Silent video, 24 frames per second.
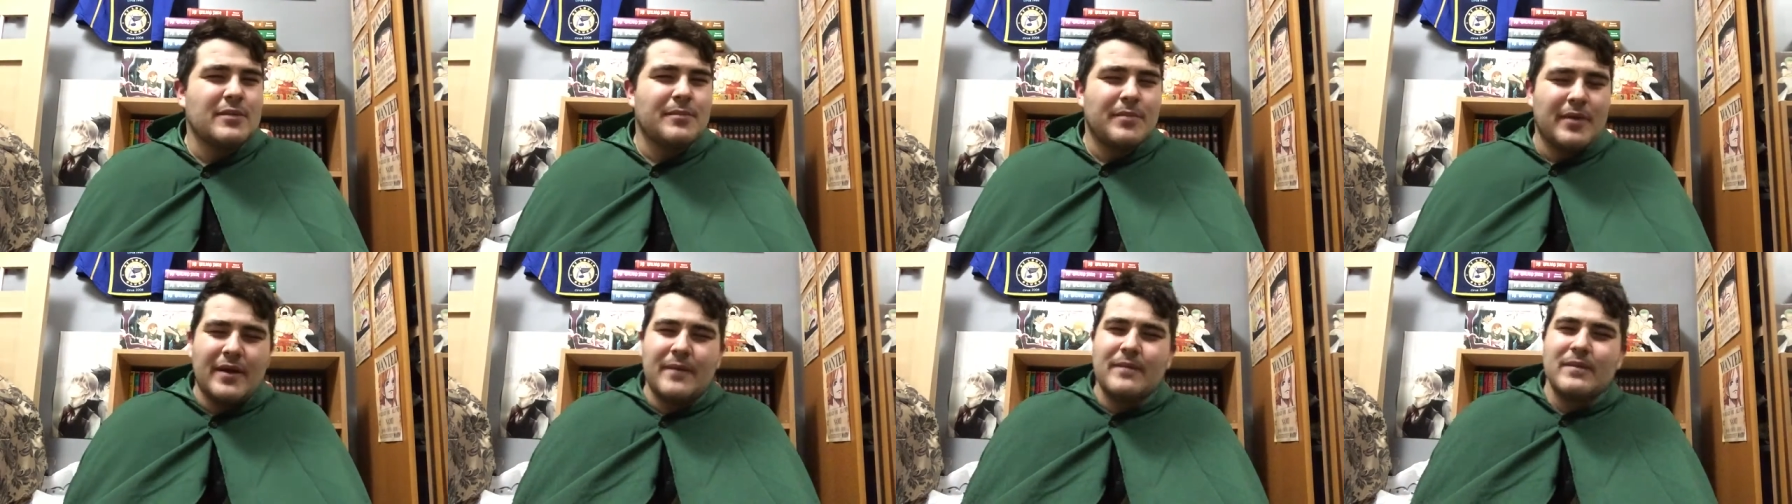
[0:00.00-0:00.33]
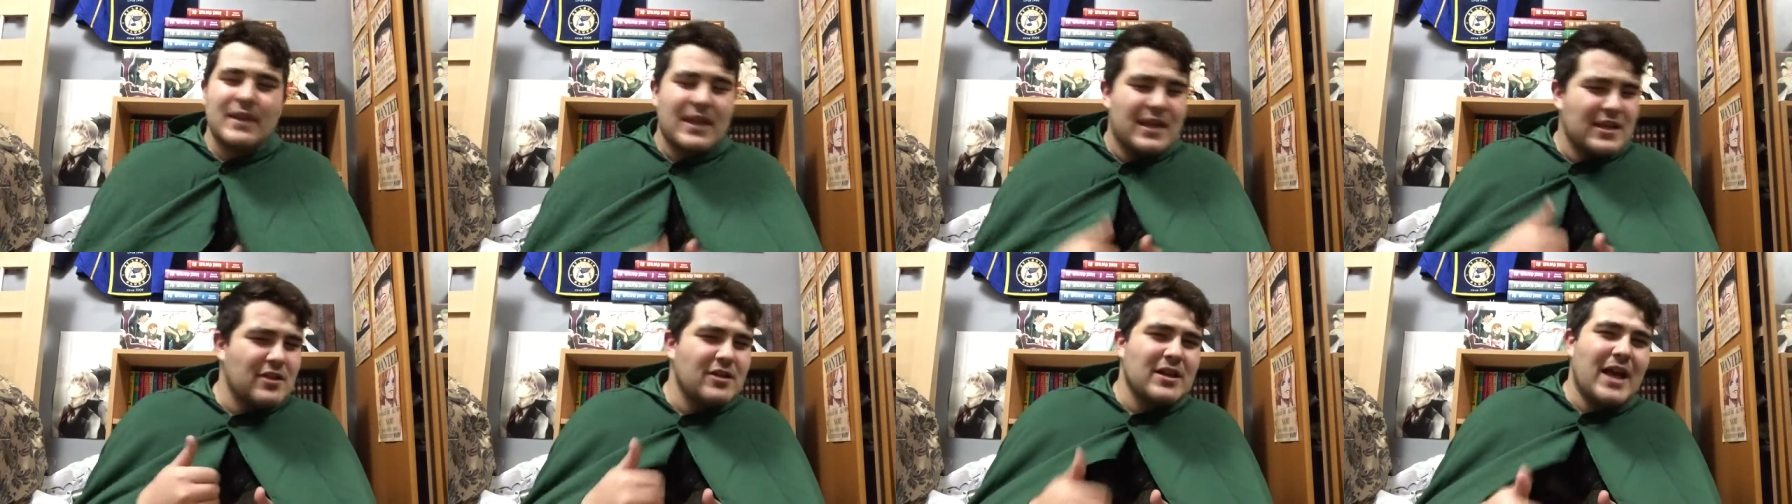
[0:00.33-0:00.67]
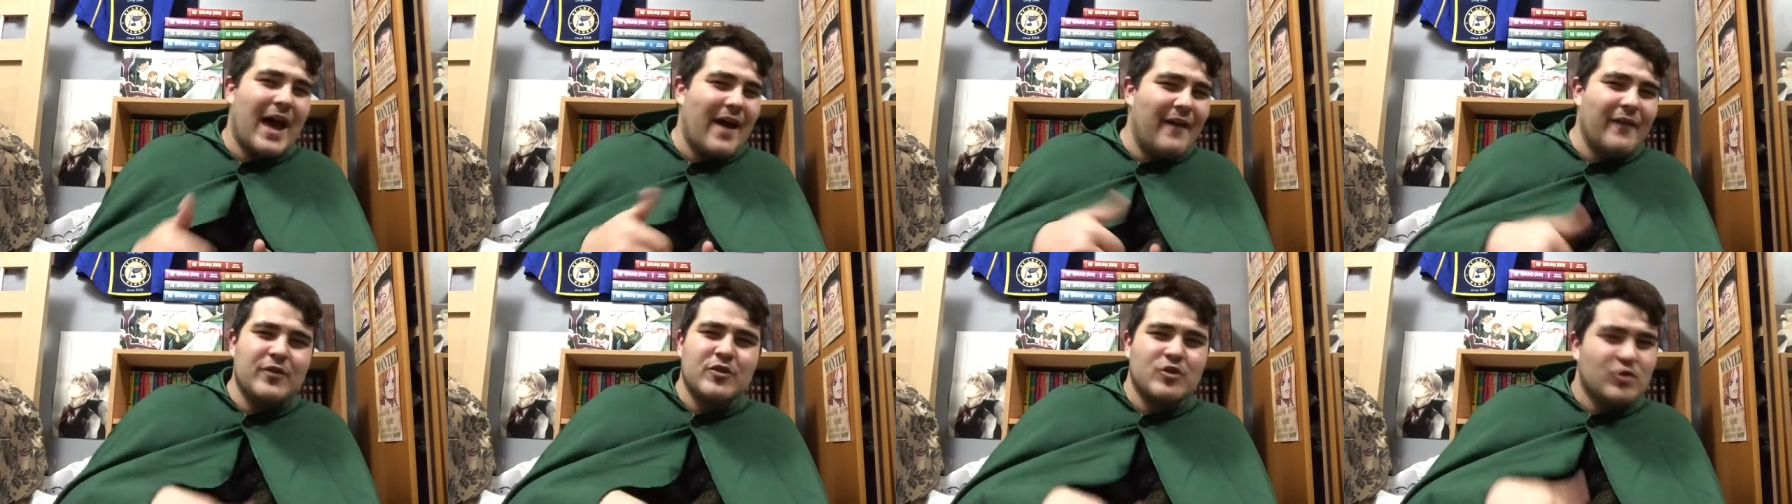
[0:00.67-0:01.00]
but let's not
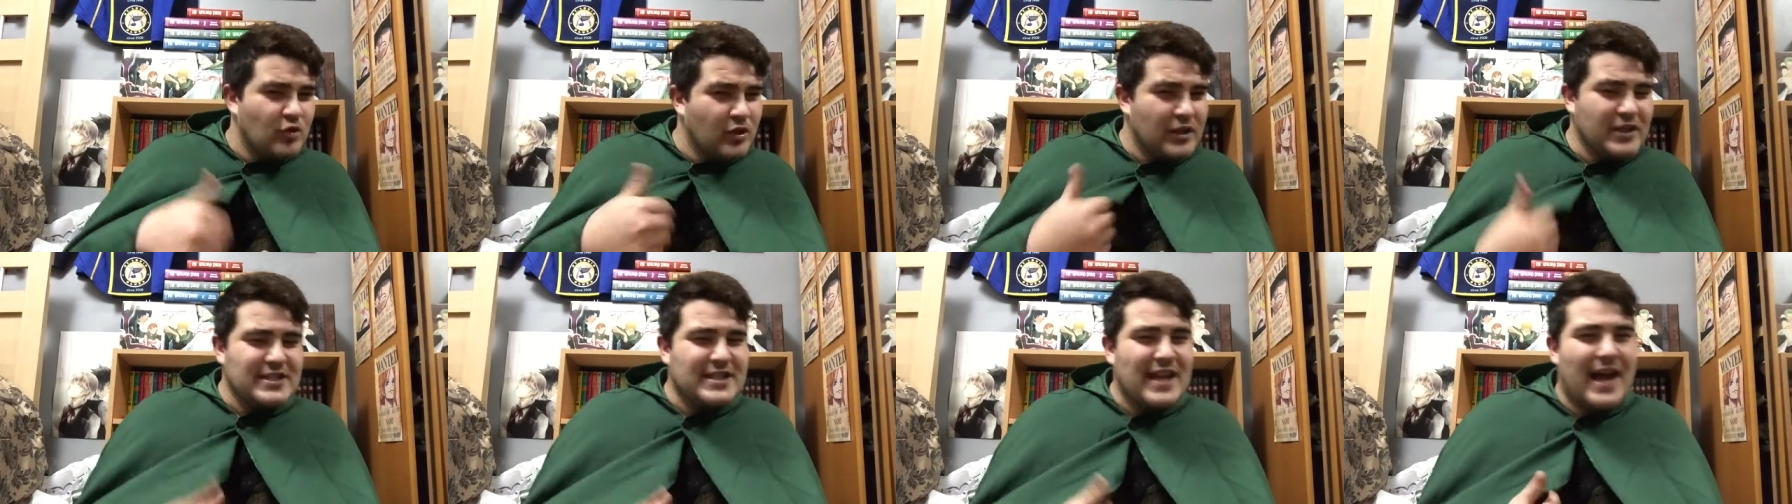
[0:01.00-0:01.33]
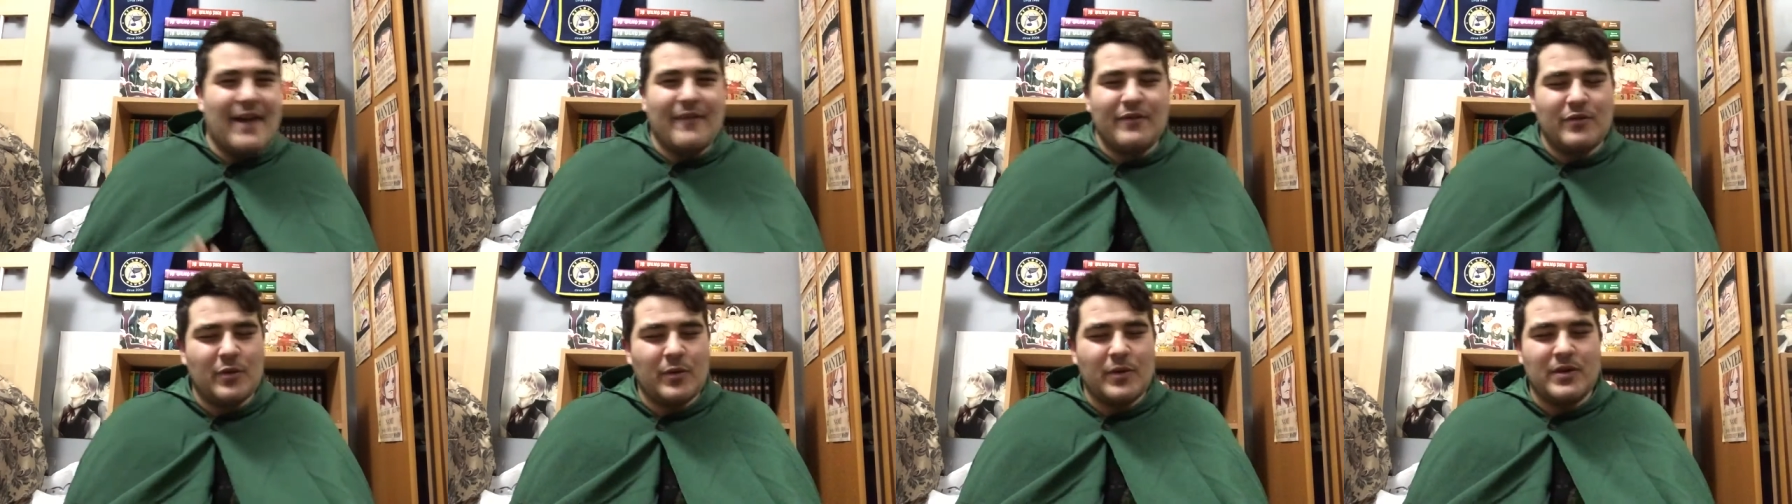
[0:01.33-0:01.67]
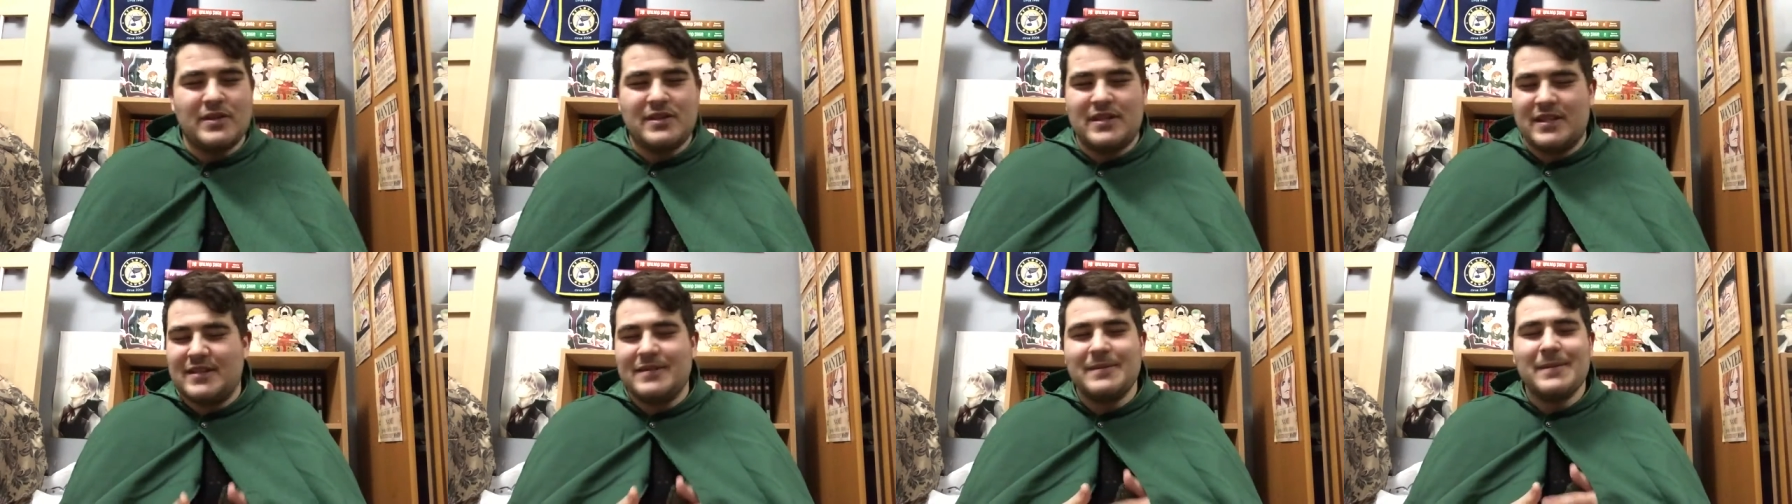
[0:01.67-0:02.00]
have drinks
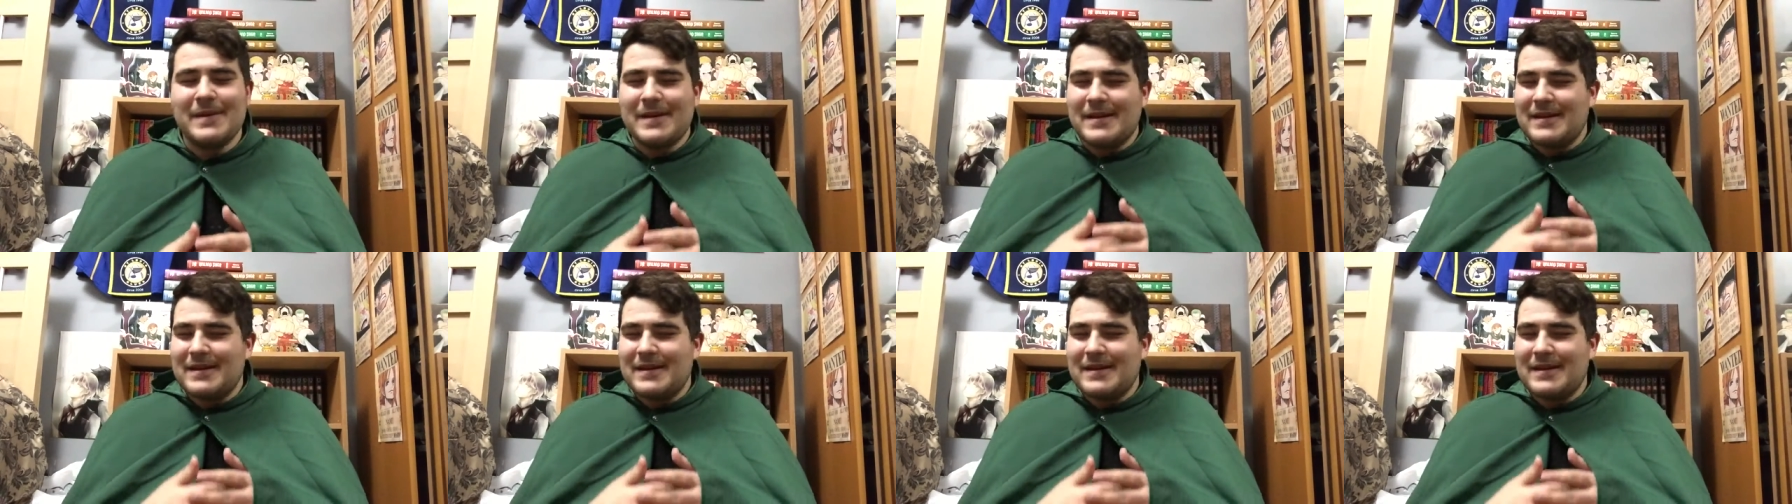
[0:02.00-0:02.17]
afterwards. And